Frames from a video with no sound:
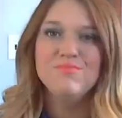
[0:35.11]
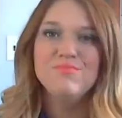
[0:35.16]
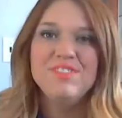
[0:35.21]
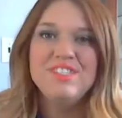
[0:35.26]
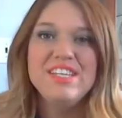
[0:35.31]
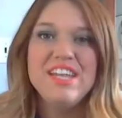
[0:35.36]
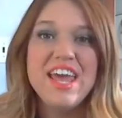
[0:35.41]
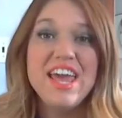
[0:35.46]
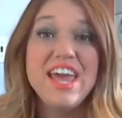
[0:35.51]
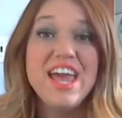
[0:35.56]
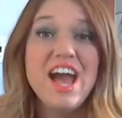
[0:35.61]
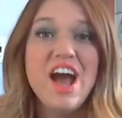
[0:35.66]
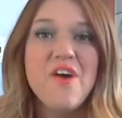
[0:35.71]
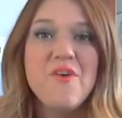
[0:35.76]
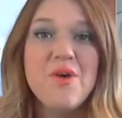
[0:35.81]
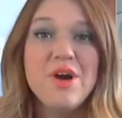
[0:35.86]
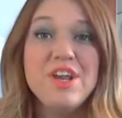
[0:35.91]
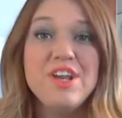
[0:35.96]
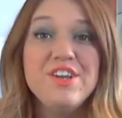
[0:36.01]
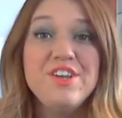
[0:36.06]
Today I
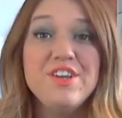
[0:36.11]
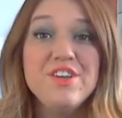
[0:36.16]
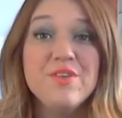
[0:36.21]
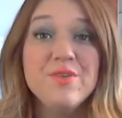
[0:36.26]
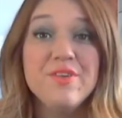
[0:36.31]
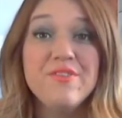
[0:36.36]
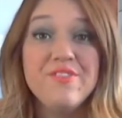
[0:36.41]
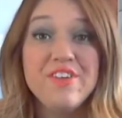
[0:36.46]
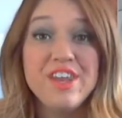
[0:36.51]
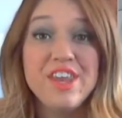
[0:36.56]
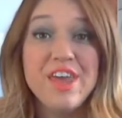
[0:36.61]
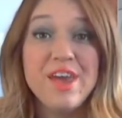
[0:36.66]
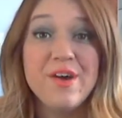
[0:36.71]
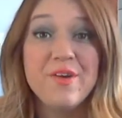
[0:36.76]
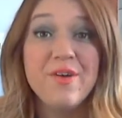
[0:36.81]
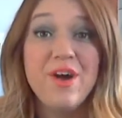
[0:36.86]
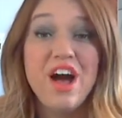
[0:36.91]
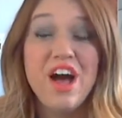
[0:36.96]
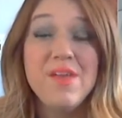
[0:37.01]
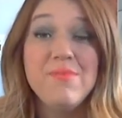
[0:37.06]
wanted to do a
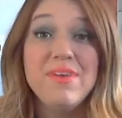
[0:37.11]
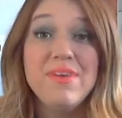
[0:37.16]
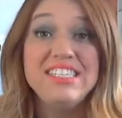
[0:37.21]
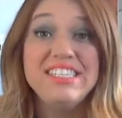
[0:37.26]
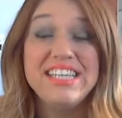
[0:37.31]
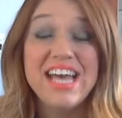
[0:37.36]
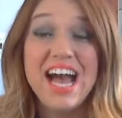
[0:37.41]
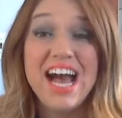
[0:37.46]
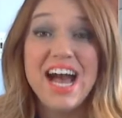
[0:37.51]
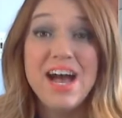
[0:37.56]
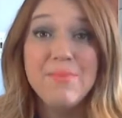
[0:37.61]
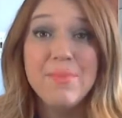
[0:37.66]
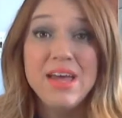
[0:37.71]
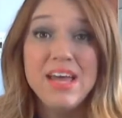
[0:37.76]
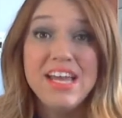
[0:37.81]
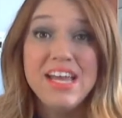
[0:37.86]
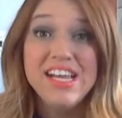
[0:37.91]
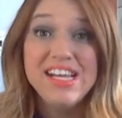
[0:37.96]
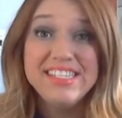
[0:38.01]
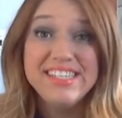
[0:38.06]
video on my top
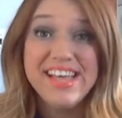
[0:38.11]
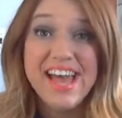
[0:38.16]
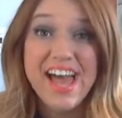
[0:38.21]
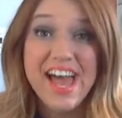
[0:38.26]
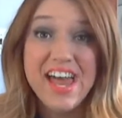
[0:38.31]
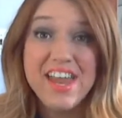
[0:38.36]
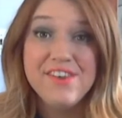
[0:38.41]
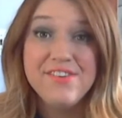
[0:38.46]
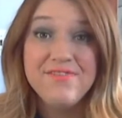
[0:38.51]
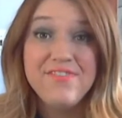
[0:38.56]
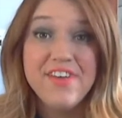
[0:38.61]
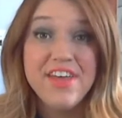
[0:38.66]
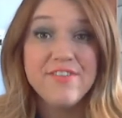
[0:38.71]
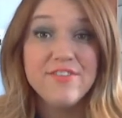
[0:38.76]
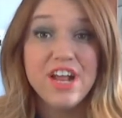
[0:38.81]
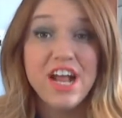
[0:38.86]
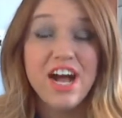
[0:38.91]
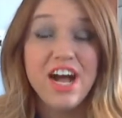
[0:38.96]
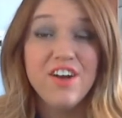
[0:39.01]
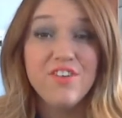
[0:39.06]
10
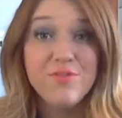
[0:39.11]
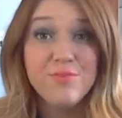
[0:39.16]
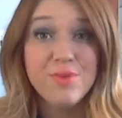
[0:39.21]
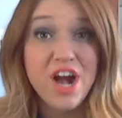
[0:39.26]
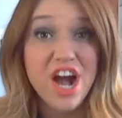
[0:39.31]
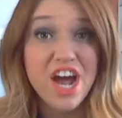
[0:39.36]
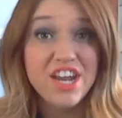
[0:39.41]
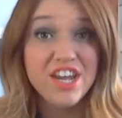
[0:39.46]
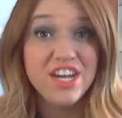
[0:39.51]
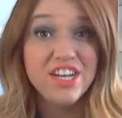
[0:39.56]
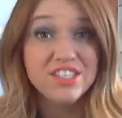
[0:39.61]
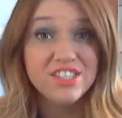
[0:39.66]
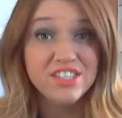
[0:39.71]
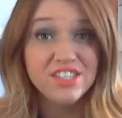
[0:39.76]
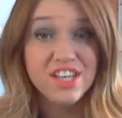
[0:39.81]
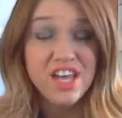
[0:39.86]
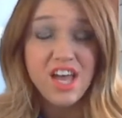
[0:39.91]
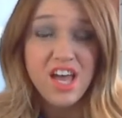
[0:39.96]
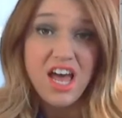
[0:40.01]
favorite e.l.f. products.